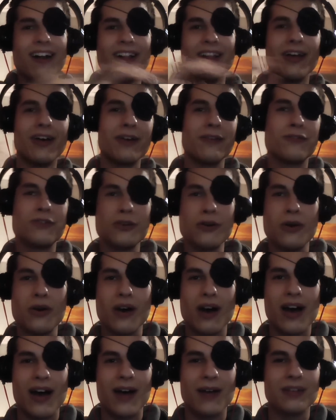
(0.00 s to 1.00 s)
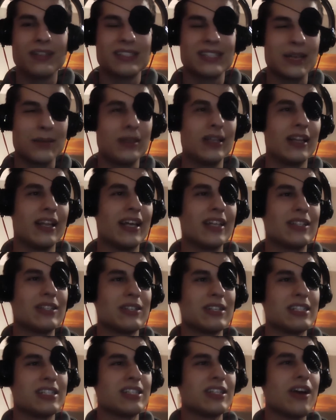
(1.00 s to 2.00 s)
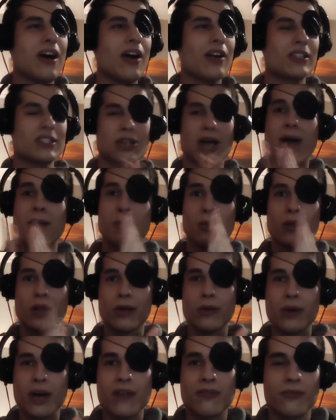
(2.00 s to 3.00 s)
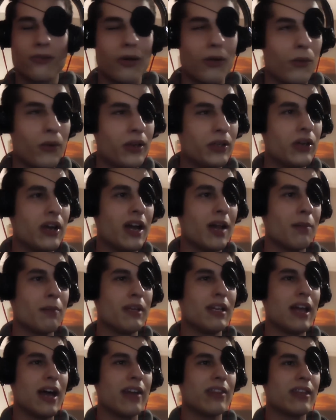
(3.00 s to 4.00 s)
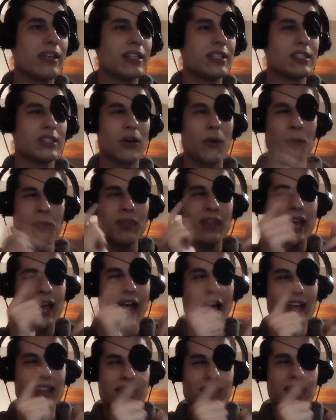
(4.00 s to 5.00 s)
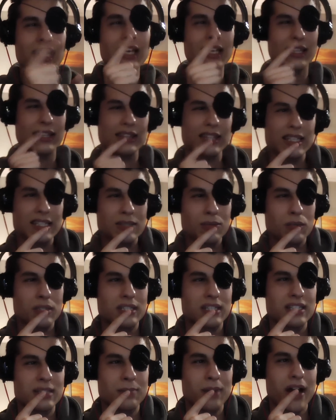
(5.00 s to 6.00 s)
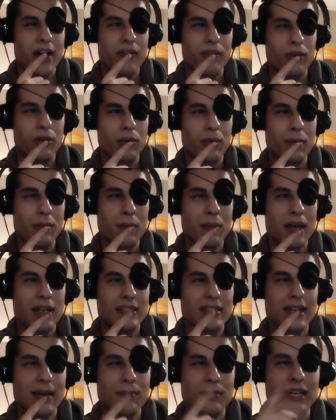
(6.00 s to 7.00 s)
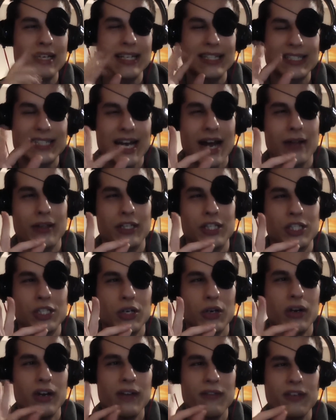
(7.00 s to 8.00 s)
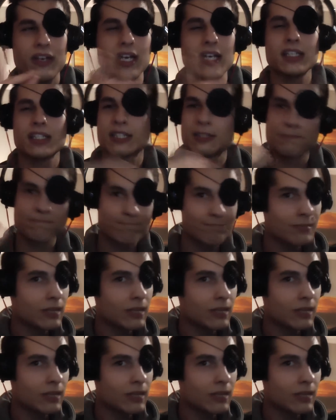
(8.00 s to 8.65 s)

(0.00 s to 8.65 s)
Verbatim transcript: a lot of you uh, sent me a link to this song, so I'm really grateful when you help me like this. So I think this was inspired of Creepypasta, I'm not entirely sure. If it is,